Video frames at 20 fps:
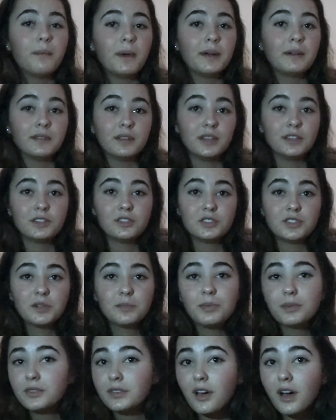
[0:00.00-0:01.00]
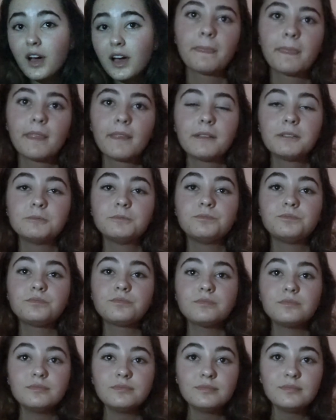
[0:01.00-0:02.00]
in my relationship with God.
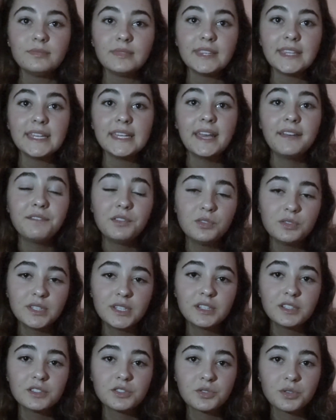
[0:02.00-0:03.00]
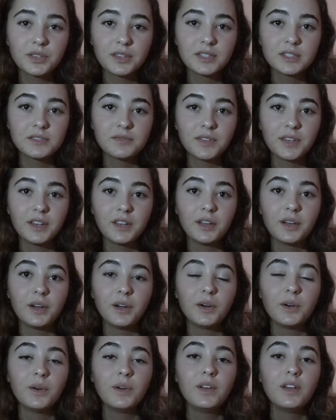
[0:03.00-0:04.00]
If you did enjoy this
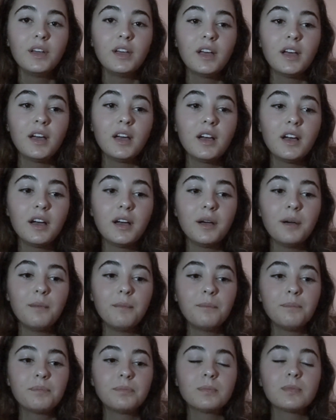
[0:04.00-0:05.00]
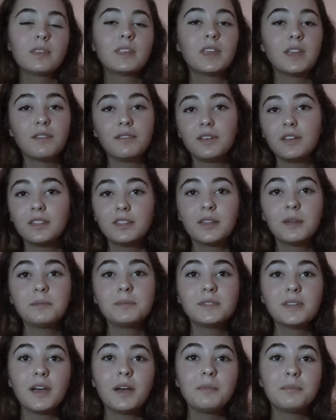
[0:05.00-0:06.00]
video, give it a
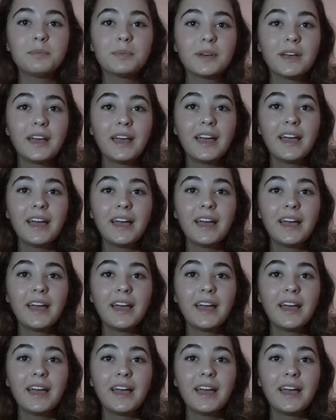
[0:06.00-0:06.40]
thumbs up.